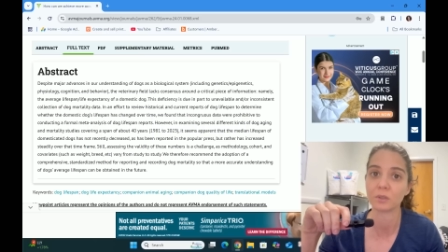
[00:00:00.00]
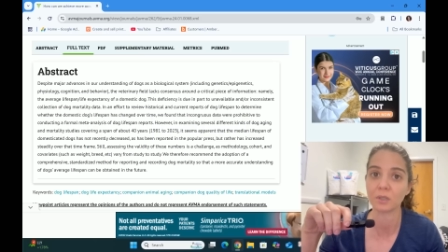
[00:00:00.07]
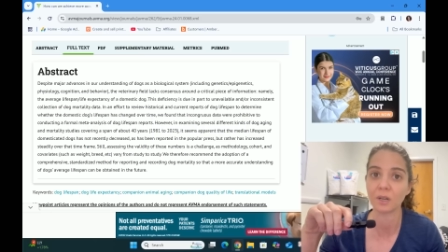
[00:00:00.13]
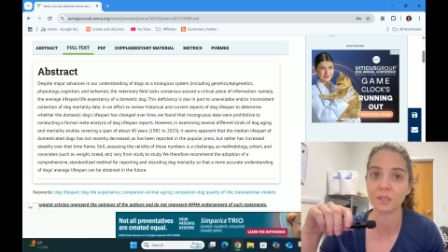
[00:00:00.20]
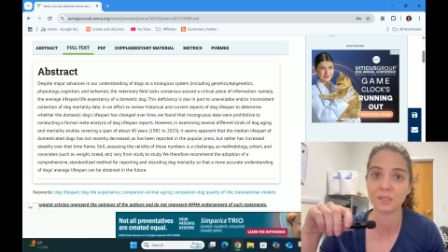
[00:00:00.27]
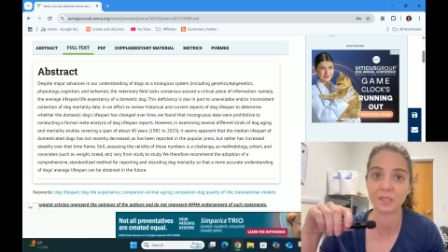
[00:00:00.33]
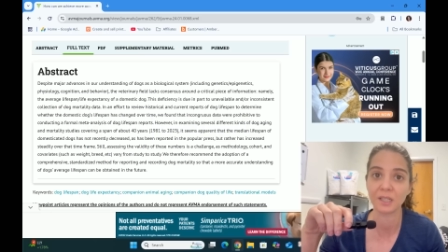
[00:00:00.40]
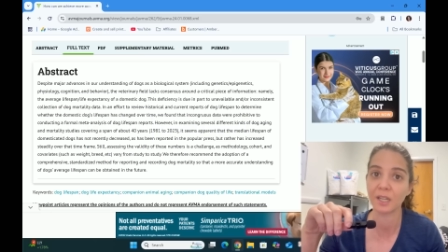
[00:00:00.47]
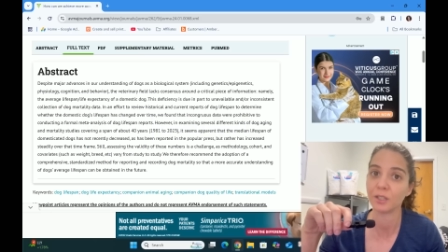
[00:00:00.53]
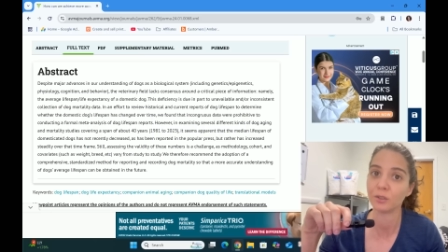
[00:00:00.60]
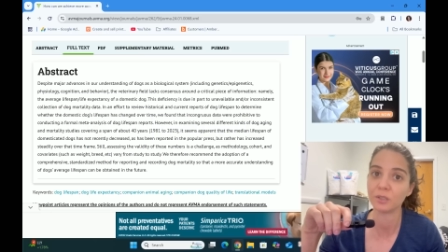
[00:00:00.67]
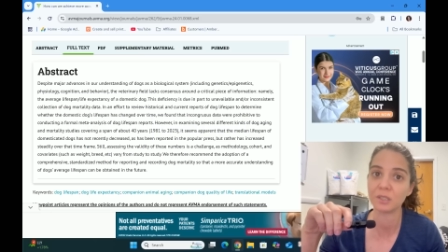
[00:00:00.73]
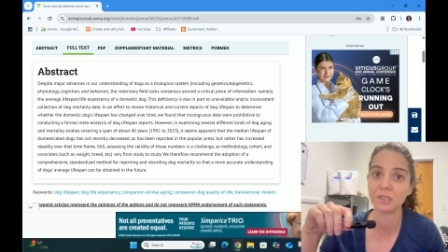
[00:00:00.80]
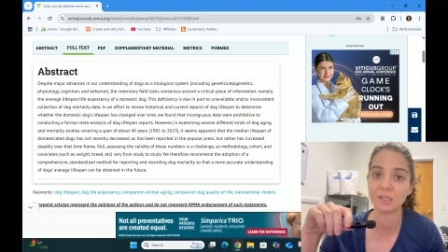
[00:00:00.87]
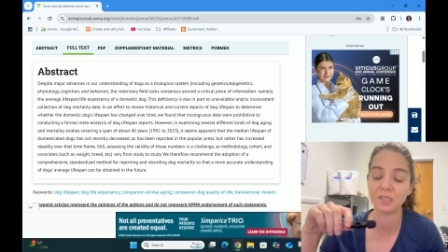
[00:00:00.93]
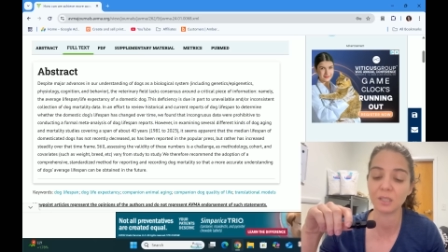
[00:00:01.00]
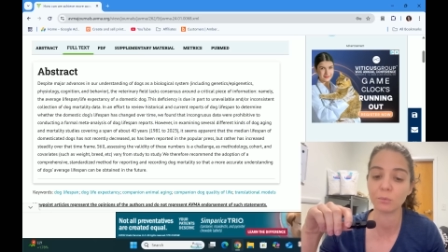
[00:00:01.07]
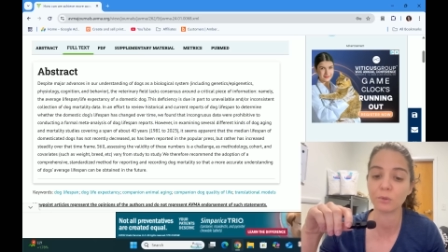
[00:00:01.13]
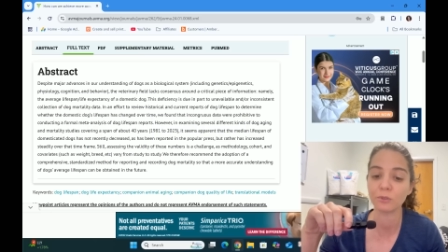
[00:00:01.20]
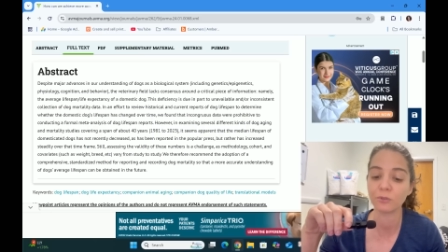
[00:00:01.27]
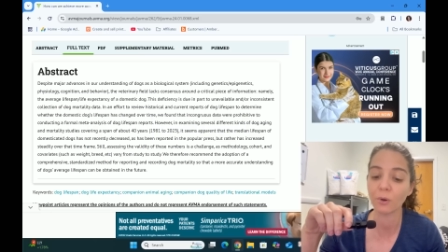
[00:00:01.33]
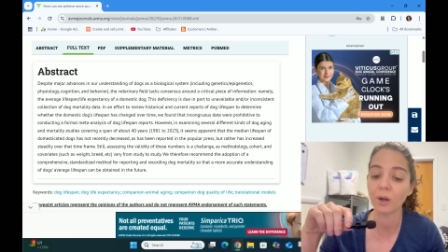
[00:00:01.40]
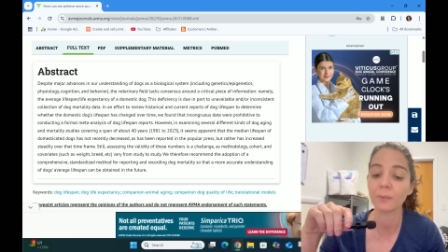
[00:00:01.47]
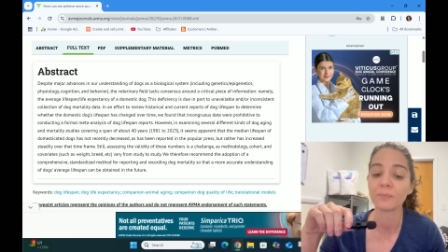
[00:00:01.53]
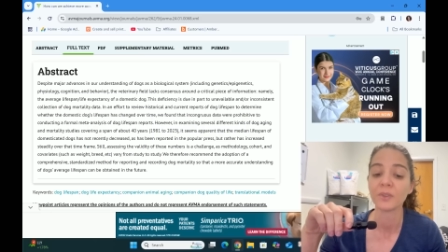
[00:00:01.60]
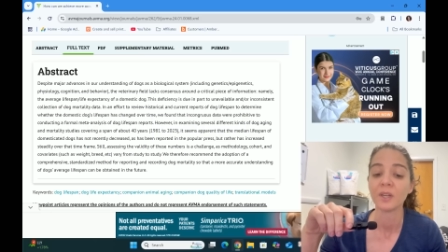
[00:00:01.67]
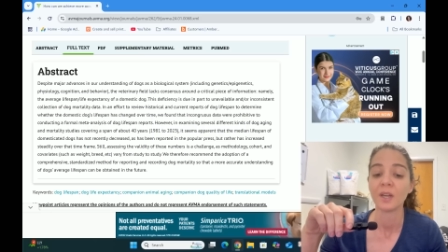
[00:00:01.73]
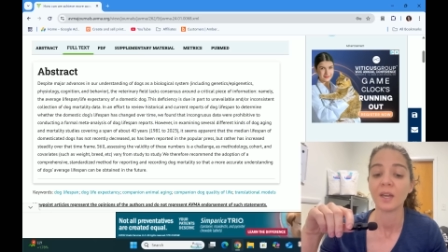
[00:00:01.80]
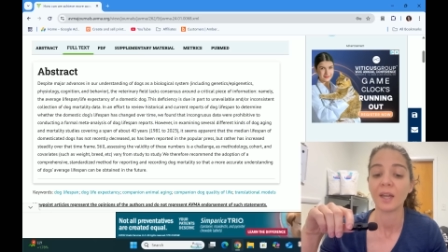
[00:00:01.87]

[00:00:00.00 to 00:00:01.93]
older dogs than I used to see before.